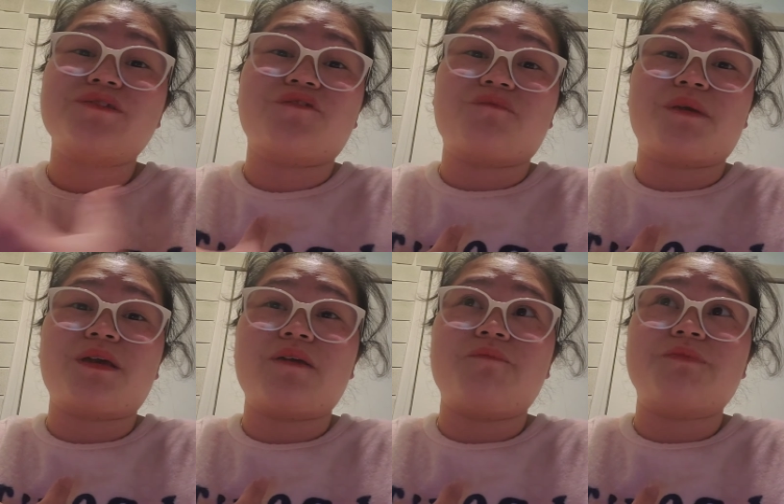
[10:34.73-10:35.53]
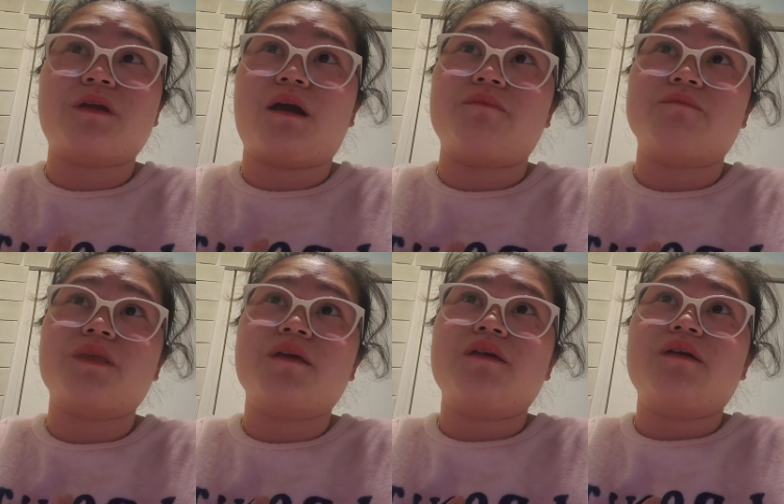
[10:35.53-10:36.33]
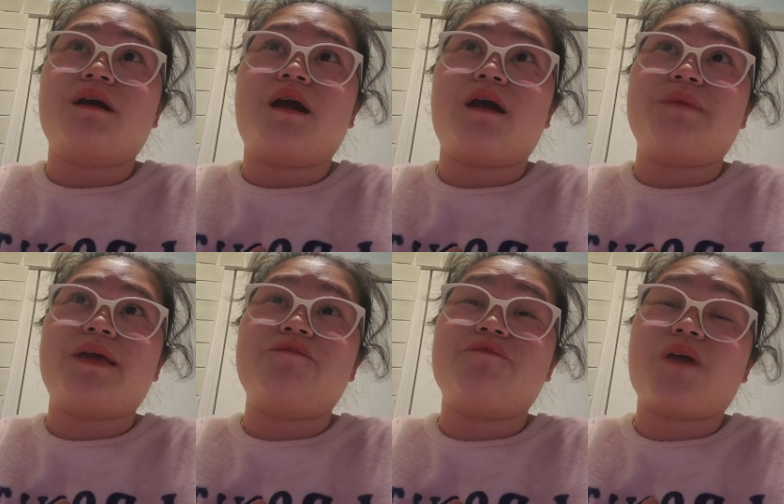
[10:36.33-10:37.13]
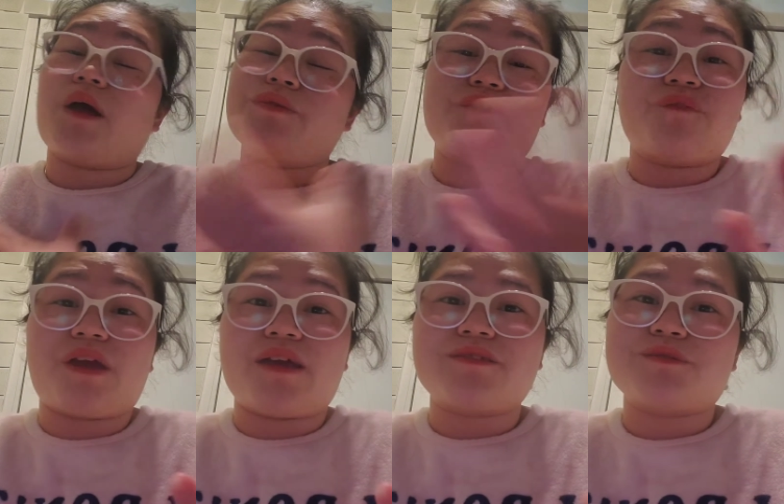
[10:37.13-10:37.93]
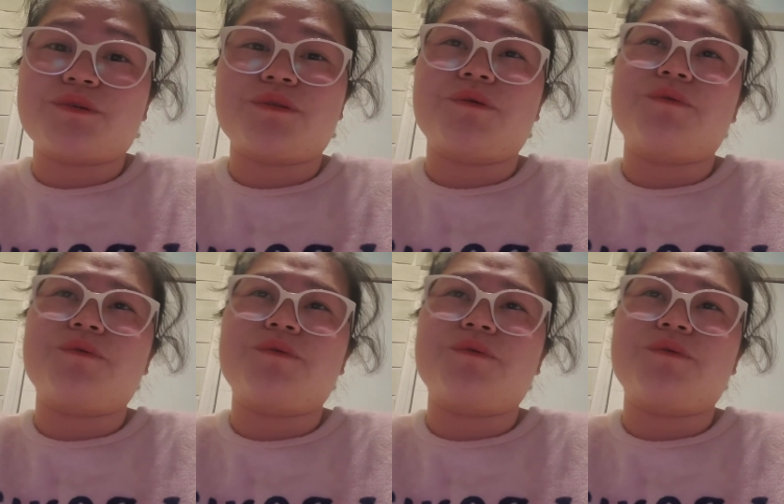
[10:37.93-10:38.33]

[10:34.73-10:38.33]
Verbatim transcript: of my um my other friends you know